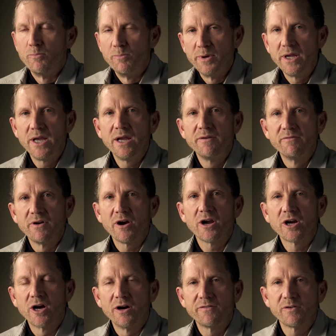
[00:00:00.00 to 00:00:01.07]
Being very
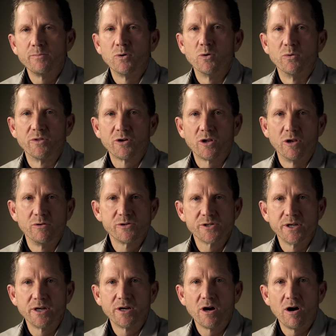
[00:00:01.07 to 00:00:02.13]
comfortable with
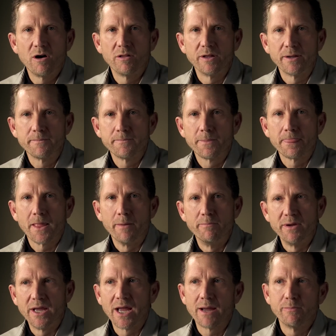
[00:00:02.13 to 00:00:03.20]
close-in calling and
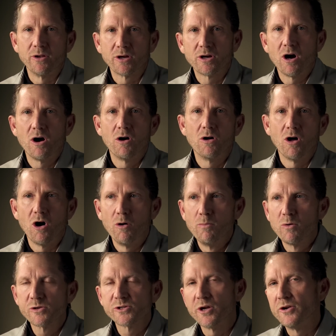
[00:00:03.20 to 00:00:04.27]
being able to call
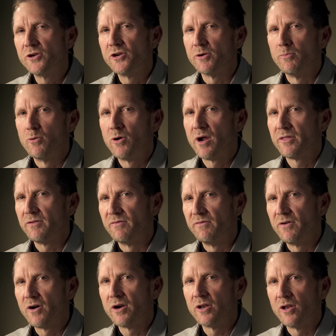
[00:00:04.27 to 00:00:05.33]
almost under your breath and
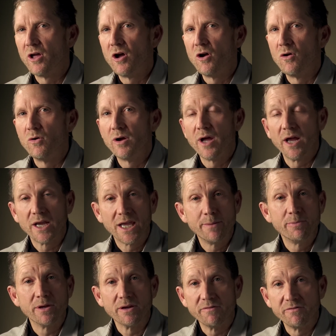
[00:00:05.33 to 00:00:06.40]
very low and
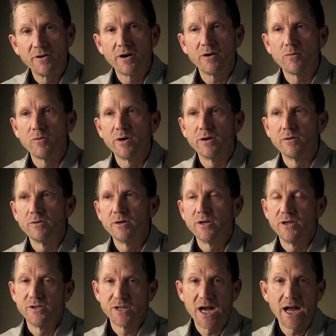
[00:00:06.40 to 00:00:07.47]
keeping it very real
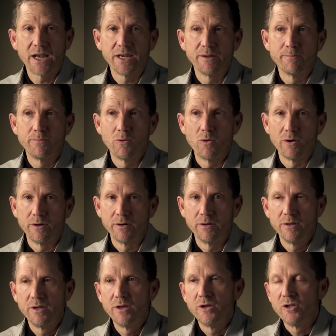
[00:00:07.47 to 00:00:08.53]
is highly important.
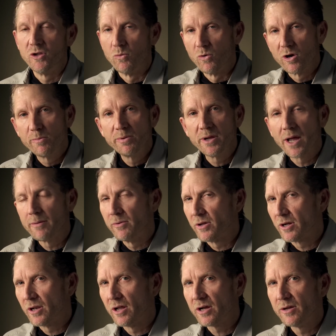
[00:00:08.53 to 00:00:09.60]
You want to be able to
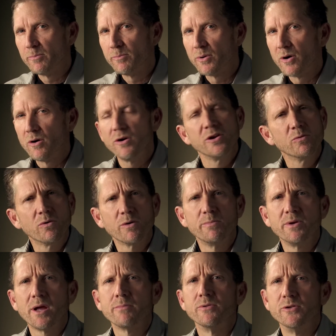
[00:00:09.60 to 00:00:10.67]
cluck and purr, and you want to
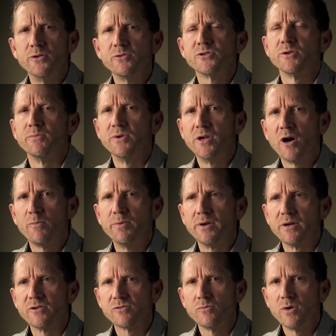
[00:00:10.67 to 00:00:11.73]
be able to do some yelping
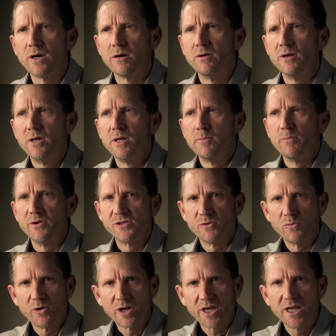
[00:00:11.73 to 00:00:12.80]
as well. But you
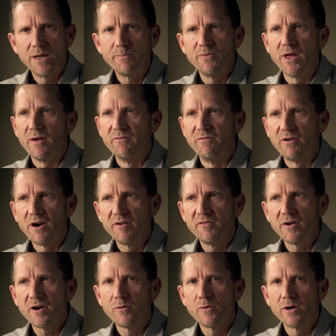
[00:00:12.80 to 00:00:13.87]
want to keep that very,
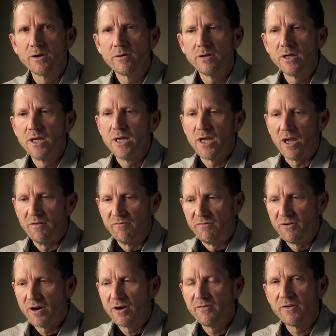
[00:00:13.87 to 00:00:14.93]
very real and
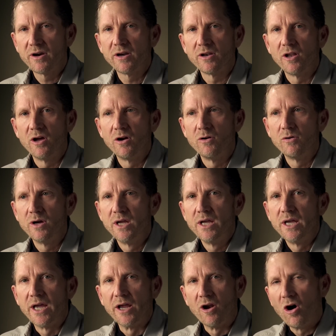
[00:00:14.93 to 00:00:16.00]
very, very low
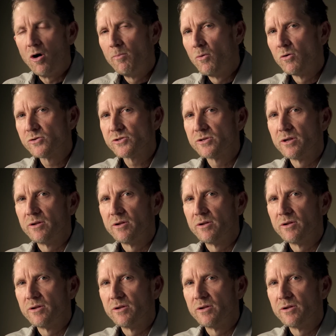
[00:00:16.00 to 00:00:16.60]
and almost